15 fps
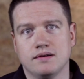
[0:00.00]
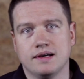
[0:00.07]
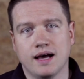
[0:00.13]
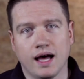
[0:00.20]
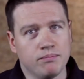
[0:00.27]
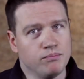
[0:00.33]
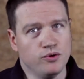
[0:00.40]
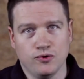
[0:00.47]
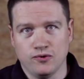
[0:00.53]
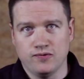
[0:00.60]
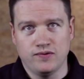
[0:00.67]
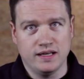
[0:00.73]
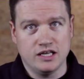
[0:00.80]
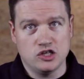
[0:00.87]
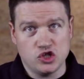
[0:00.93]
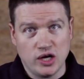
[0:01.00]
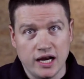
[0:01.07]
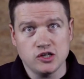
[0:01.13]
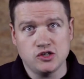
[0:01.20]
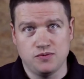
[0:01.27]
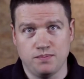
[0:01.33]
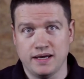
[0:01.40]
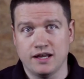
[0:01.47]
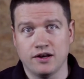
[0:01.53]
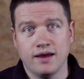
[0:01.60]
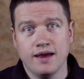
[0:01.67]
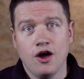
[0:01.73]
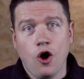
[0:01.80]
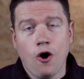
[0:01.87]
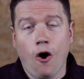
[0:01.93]
God moved and He changed me,
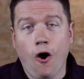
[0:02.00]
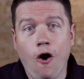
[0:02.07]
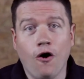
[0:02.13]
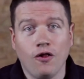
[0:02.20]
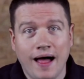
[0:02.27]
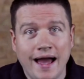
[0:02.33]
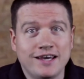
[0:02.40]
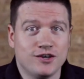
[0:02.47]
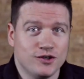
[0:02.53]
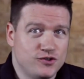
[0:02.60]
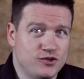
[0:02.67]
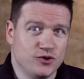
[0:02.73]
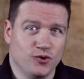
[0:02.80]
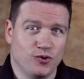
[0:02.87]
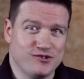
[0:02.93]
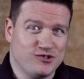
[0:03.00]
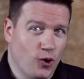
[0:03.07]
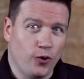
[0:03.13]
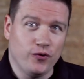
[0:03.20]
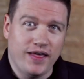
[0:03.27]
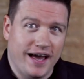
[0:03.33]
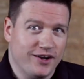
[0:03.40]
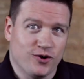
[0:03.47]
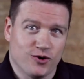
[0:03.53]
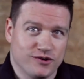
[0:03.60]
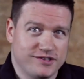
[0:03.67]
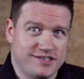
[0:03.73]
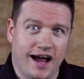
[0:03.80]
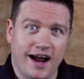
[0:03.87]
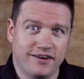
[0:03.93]
and all I could do was hold that
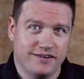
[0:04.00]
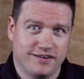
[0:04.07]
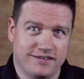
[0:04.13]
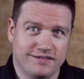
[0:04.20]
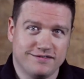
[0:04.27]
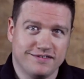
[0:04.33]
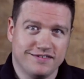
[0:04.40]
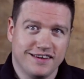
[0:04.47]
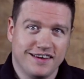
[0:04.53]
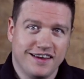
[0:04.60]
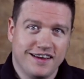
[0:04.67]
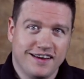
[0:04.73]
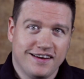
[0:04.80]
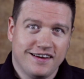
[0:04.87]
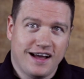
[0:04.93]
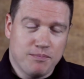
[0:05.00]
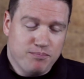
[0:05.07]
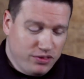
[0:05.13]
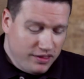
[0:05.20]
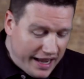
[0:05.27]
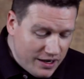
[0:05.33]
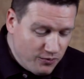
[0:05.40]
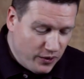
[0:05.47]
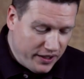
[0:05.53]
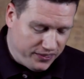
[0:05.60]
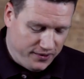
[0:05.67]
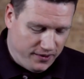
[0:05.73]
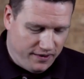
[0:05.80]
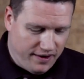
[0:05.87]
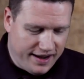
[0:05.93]
girl tighter. I played
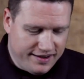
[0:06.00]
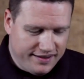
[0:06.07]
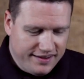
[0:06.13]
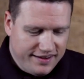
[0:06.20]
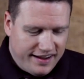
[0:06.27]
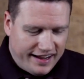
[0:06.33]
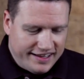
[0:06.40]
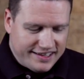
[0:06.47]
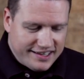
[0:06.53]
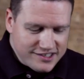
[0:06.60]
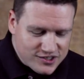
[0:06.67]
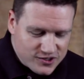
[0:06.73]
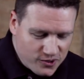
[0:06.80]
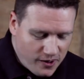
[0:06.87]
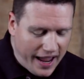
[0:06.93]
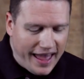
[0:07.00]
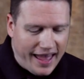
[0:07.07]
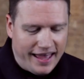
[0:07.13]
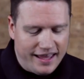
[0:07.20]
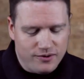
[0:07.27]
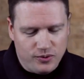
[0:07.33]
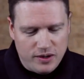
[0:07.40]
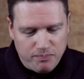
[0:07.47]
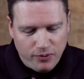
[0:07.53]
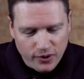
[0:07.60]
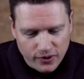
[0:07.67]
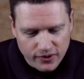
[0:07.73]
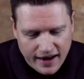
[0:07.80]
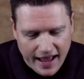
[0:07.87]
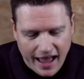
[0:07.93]
with her. I kissed her head. We
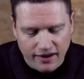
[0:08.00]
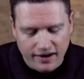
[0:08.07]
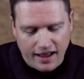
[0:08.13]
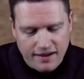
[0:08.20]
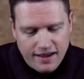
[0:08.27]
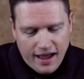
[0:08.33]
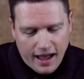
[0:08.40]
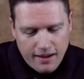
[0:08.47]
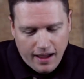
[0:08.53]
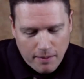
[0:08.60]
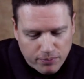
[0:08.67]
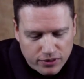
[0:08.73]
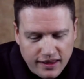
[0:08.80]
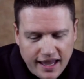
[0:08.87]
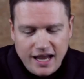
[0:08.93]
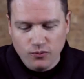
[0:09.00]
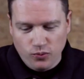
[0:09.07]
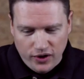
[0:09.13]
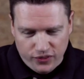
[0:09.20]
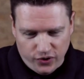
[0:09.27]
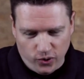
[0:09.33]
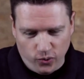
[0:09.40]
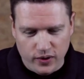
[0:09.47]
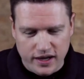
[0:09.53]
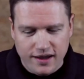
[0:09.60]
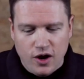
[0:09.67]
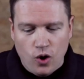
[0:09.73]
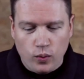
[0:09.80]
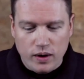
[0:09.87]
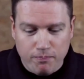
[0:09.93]
put her down. I played with her.
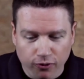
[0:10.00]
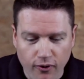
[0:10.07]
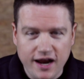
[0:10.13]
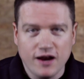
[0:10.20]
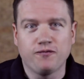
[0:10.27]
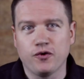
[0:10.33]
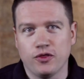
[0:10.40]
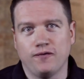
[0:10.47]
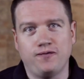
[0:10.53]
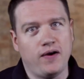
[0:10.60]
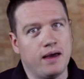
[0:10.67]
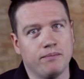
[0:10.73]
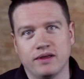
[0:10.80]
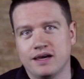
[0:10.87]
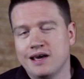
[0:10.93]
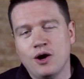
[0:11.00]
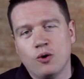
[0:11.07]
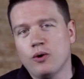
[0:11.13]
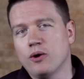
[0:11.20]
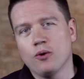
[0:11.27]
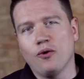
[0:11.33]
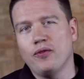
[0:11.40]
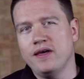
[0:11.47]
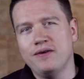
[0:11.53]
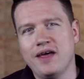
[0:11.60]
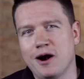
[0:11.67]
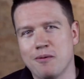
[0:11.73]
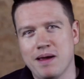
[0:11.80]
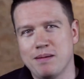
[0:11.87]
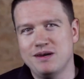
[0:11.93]
We prayed for the family. We were only
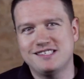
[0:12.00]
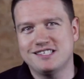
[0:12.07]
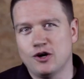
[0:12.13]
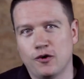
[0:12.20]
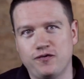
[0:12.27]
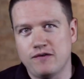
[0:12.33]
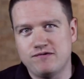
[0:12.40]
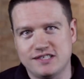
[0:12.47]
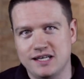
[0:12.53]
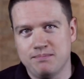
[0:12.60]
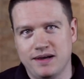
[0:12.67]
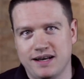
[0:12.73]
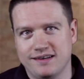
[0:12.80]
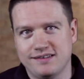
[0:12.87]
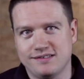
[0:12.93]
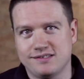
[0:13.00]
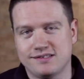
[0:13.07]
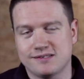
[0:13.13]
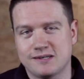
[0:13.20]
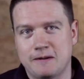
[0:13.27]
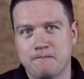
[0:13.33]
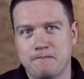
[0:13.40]
there maybe 10 or 15 minutes.